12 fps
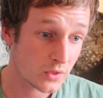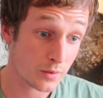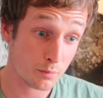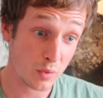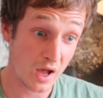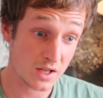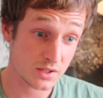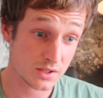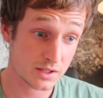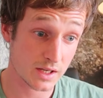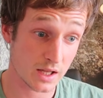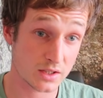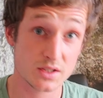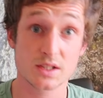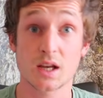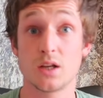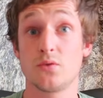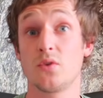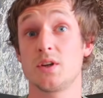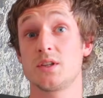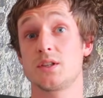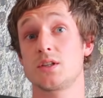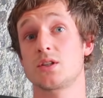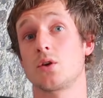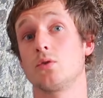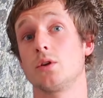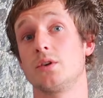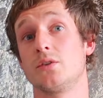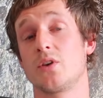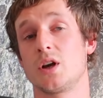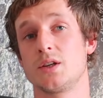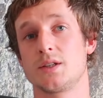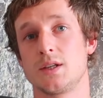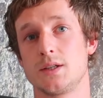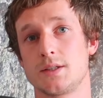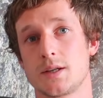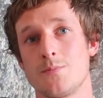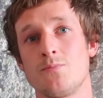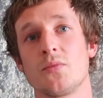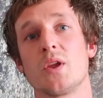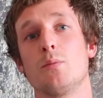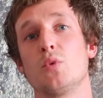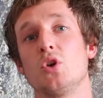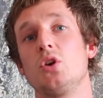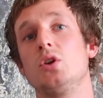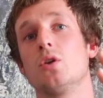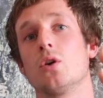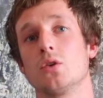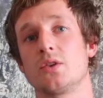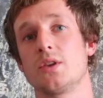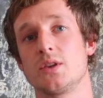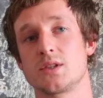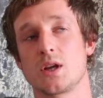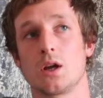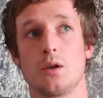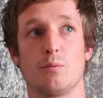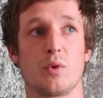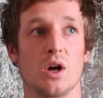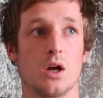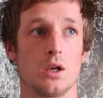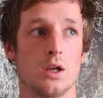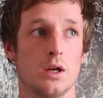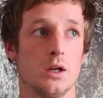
The best and safest solo devices but not the silent partner.